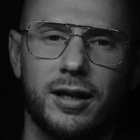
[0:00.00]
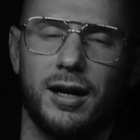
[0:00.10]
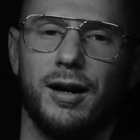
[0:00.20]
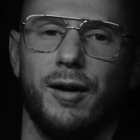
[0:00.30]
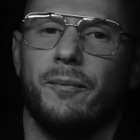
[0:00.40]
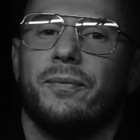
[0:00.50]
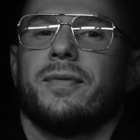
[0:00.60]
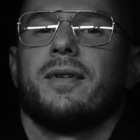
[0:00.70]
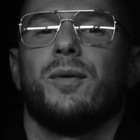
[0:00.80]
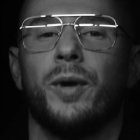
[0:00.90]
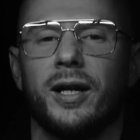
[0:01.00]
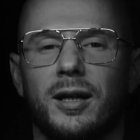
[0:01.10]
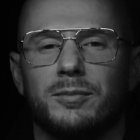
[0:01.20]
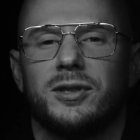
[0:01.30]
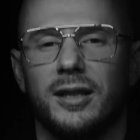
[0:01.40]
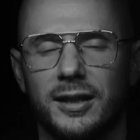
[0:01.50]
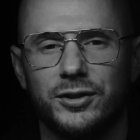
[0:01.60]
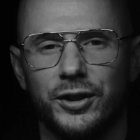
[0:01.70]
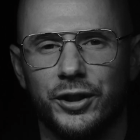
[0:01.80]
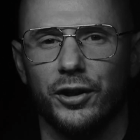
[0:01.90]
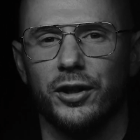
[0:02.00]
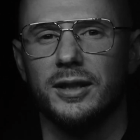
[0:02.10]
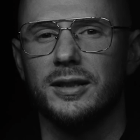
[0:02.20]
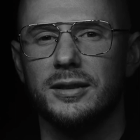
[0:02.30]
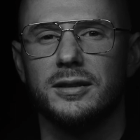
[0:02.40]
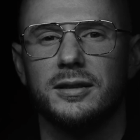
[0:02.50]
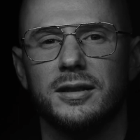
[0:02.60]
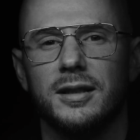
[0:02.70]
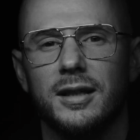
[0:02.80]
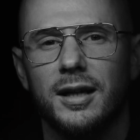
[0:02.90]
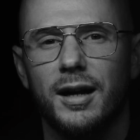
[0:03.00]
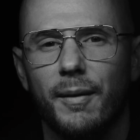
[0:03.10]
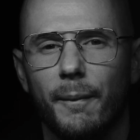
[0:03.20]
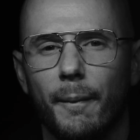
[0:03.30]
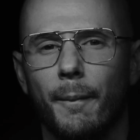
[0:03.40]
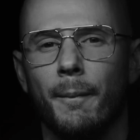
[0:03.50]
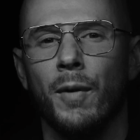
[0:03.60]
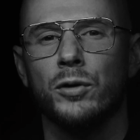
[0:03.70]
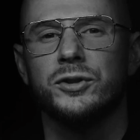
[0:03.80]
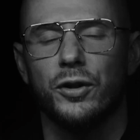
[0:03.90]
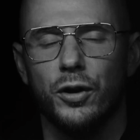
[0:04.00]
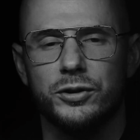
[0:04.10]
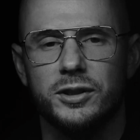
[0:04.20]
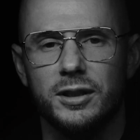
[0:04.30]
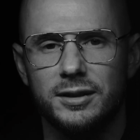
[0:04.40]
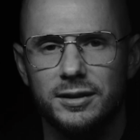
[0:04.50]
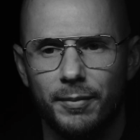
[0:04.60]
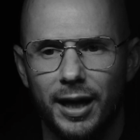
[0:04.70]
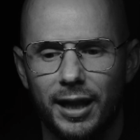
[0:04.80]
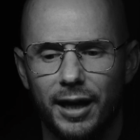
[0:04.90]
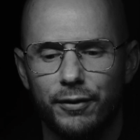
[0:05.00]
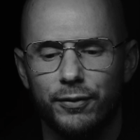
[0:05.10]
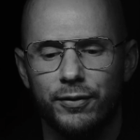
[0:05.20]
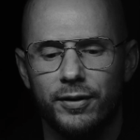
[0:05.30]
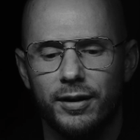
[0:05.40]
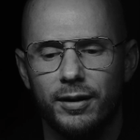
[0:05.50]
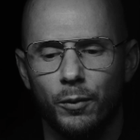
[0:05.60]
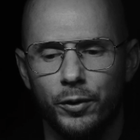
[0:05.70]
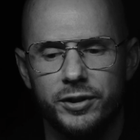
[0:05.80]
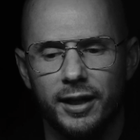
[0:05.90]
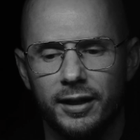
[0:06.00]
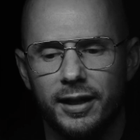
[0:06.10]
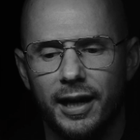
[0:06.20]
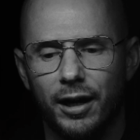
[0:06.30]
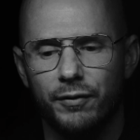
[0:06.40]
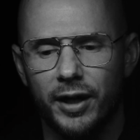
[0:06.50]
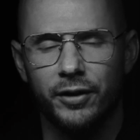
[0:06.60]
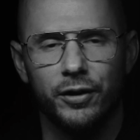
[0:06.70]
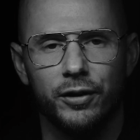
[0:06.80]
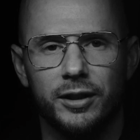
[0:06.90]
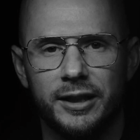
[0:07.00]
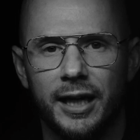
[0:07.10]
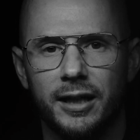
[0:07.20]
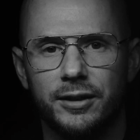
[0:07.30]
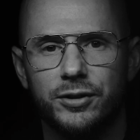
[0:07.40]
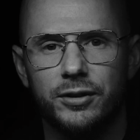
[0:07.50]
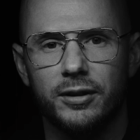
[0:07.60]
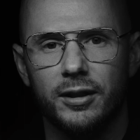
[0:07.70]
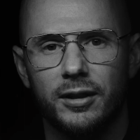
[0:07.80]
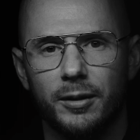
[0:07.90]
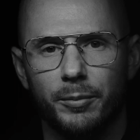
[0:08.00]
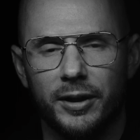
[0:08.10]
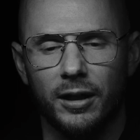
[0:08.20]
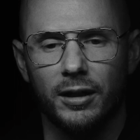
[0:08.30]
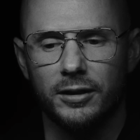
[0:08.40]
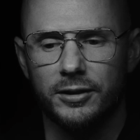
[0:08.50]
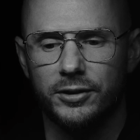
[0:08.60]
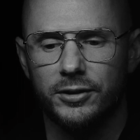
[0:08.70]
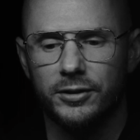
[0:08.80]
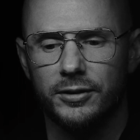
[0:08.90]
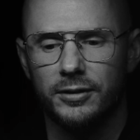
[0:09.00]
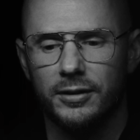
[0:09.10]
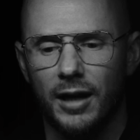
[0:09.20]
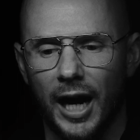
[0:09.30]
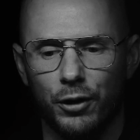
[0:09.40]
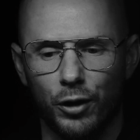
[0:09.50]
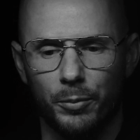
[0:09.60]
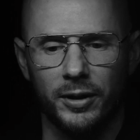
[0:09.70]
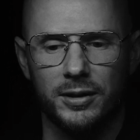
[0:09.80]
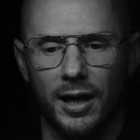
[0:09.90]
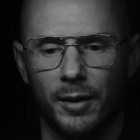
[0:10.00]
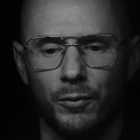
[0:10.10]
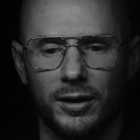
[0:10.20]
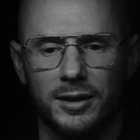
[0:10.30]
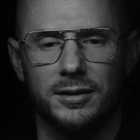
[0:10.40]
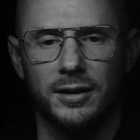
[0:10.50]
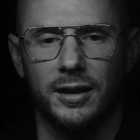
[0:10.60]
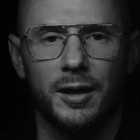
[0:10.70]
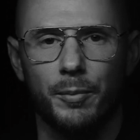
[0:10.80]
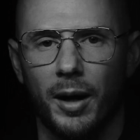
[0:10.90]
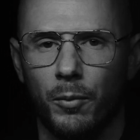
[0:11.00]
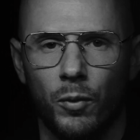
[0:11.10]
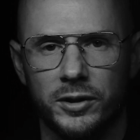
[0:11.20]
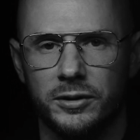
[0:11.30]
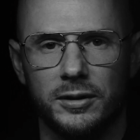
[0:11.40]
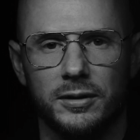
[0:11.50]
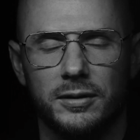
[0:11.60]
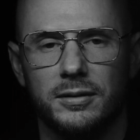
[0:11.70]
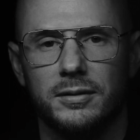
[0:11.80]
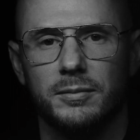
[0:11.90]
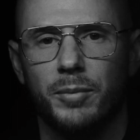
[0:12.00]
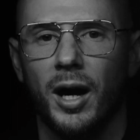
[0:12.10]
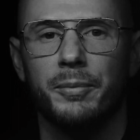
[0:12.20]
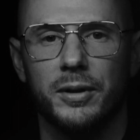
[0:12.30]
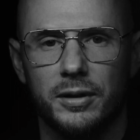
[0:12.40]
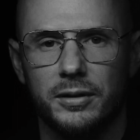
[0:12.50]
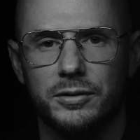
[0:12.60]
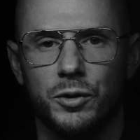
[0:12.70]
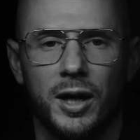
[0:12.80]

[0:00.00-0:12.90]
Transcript: um, when it comes to insecurities, most of those things in my life were taken care of at an early age because I grew up in a time when listening to hip hop wasn't popular. So